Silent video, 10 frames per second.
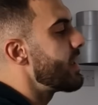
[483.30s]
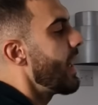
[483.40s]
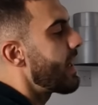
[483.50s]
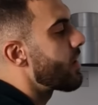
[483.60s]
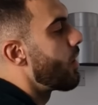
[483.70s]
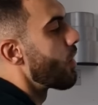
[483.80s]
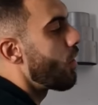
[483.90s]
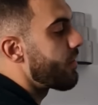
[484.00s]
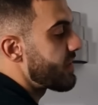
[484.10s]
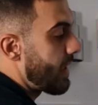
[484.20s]
he had a
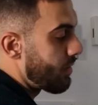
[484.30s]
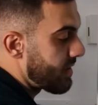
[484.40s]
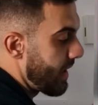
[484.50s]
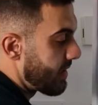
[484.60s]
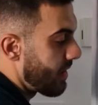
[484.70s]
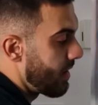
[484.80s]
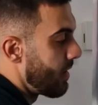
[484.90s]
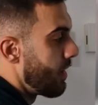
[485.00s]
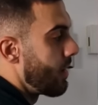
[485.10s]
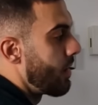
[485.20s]
lot of sales data,
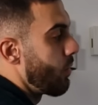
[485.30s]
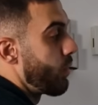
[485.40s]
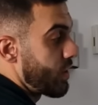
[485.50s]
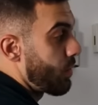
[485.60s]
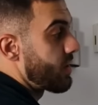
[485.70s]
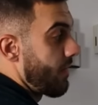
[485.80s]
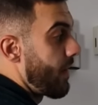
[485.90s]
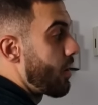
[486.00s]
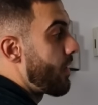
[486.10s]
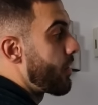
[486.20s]
which was
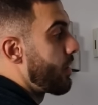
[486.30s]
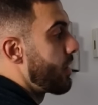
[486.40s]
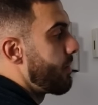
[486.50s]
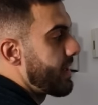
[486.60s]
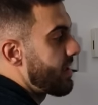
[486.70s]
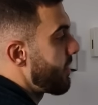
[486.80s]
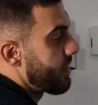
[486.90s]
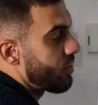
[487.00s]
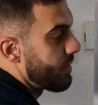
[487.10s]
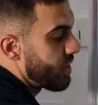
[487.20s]
very, very good, it makes
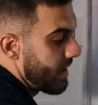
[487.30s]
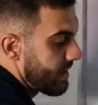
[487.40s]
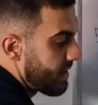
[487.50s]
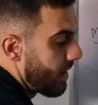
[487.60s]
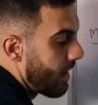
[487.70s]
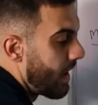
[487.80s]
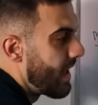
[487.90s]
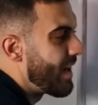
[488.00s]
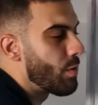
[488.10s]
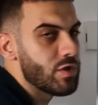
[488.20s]
everything so much easier,
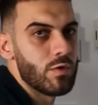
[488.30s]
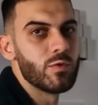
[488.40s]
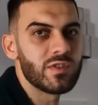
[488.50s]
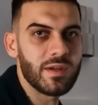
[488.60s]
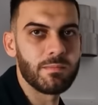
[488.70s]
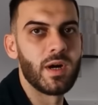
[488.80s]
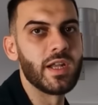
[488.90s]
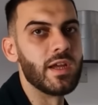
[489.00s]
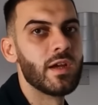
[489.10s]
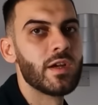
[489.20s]
he was losing
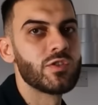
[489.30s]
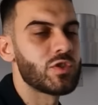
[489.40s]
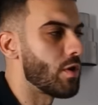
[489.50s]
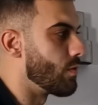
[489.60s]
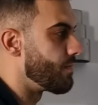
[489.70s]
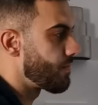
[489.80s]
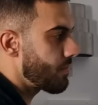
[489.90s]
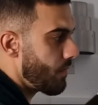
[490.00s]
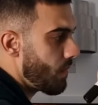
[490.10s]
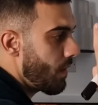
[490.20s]
money. So
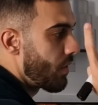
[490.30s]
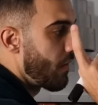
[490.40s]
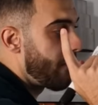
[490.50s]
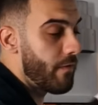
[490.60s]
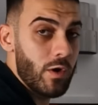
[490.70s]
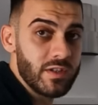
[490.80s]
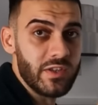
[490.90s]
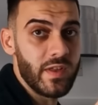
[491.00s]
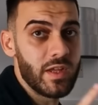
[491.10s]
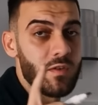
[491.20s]
the
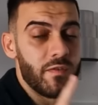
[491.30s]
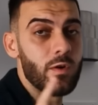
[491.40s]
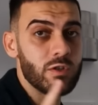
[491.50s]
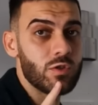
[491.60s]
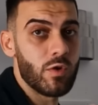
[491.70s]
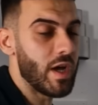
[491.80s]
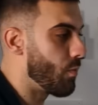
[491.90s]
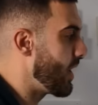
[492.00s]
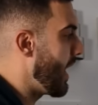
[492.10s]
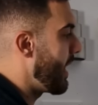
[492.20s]
first goal that
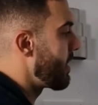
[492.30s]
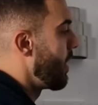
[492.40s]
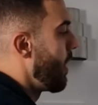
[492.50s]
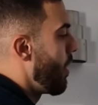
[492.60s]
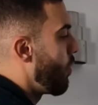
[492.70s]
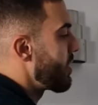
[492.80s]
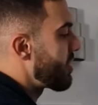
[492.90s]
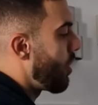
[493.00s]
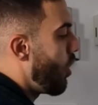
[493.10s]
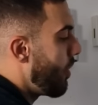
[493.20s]
we had
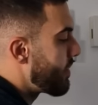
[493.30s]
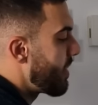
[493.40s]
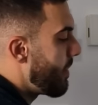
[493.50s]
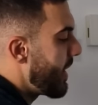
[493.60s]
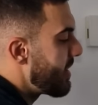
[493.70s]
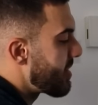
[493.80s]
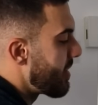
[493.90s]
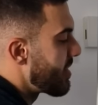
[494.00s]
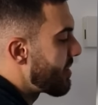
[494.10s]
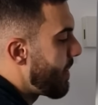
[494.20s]
was to optimize
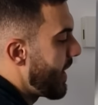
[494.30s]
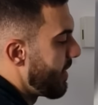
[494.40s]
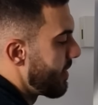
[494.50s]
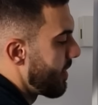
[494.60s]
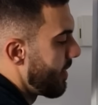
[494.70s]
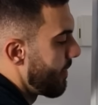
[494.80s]
spend,